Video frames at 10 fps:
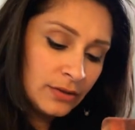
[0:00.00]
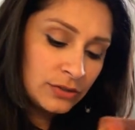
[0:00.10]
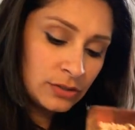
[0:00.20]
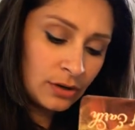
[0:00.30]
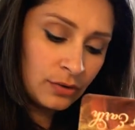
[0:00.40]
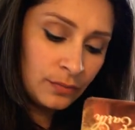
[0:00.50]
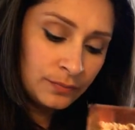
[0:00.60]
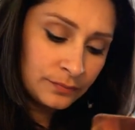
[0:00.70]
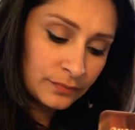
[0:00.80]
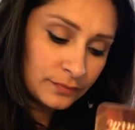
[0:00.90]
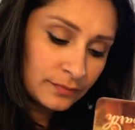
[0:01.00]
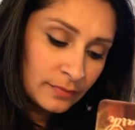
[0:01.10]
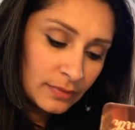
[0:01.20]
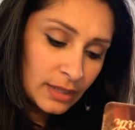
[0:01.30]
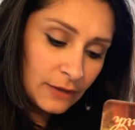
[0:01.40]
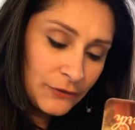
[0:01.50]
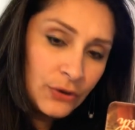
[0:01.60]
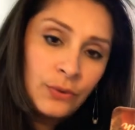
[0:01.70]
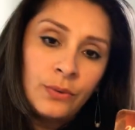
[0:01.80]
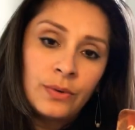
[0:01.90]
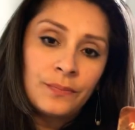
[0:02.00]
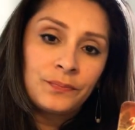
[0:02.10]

So if you